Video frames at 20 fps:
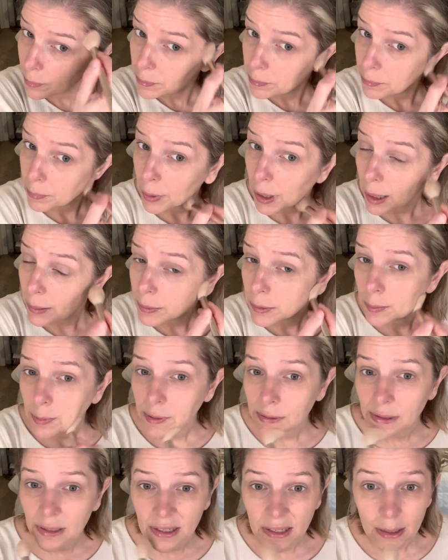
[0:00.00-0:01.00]

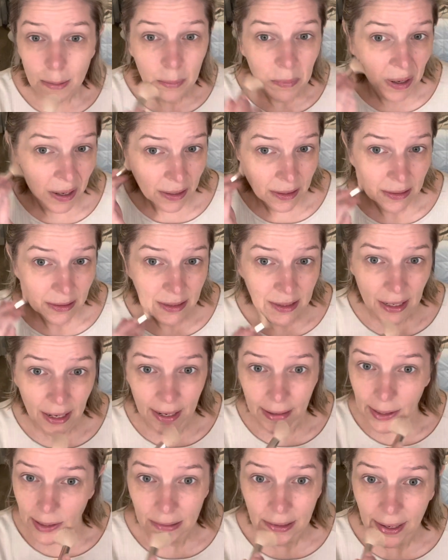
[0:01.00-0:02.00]
Probably in my
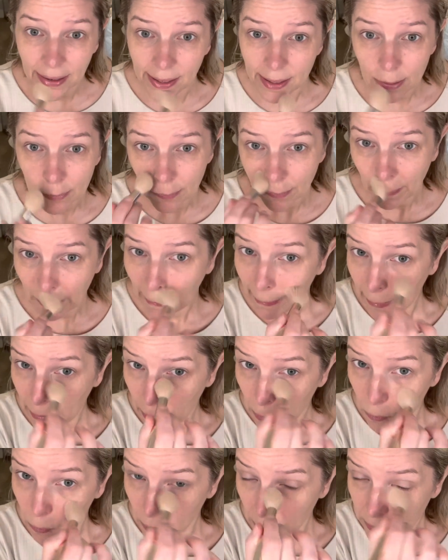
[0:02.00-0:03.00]
entire life.
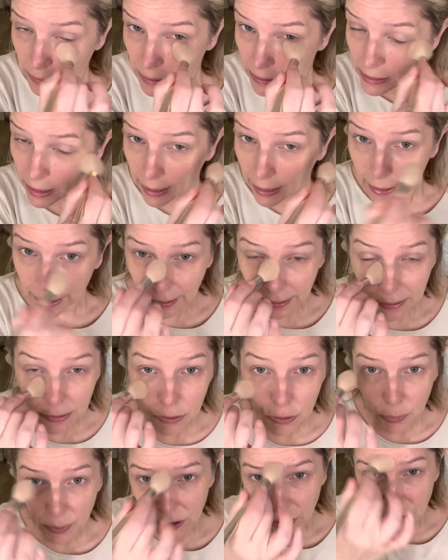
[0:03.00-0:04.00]
Once I
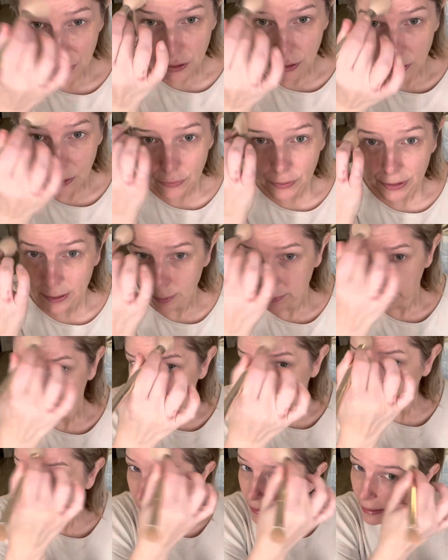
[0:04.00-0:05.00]
switched over
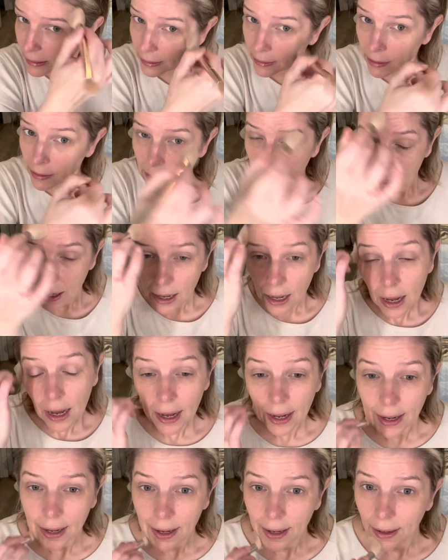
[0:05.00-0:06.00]
completely,
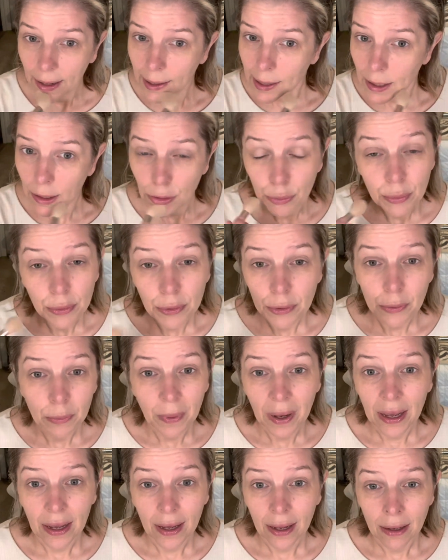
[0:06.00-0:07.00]
I threw
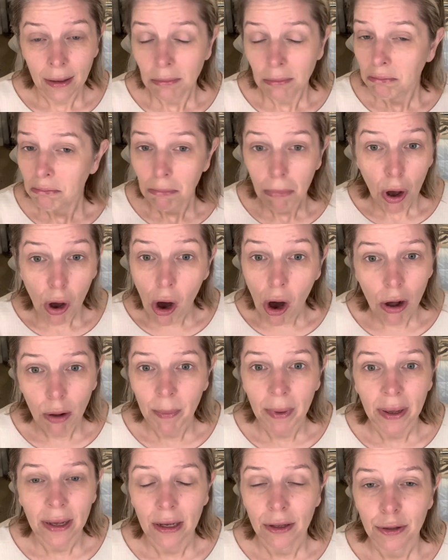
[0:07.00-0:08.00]
away all
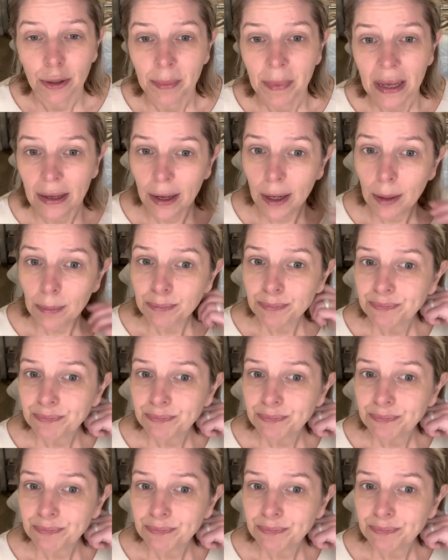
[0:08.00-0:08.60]
my other makeup